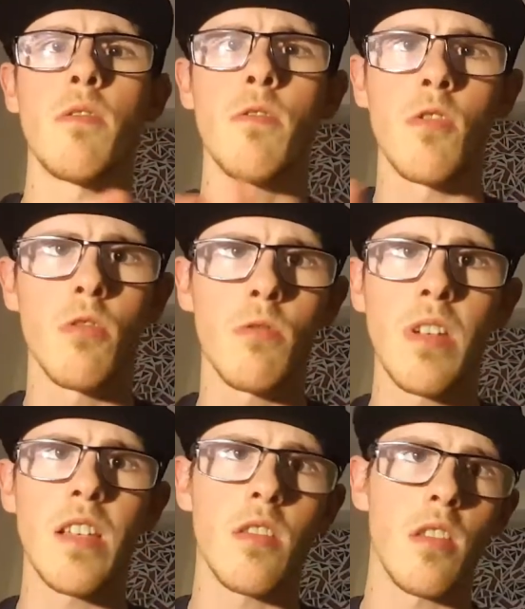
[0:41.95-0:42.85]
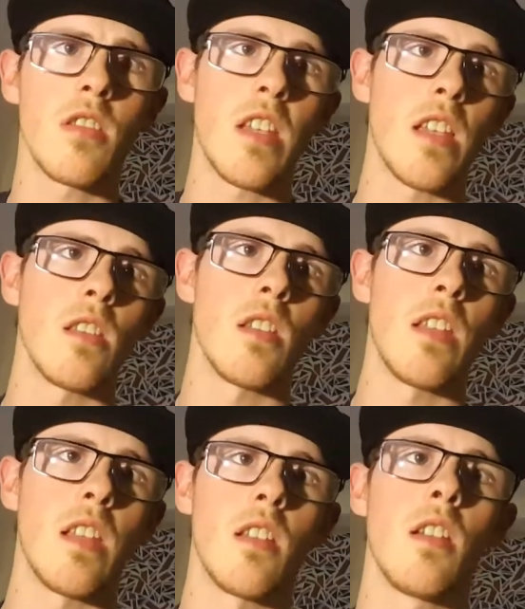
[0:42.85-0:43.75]
through each of the scenes and
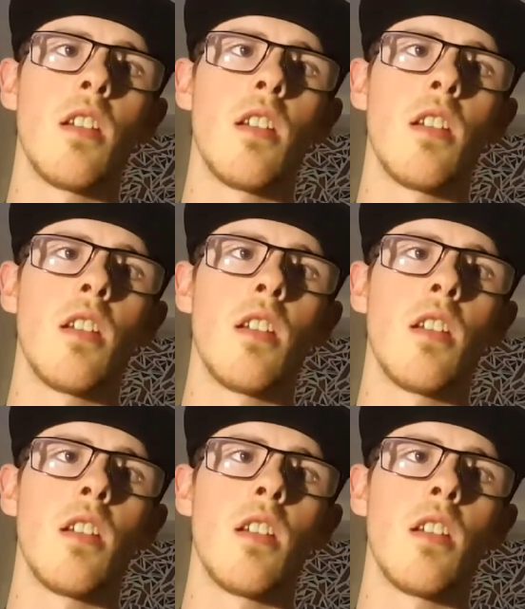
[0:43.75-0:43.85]
then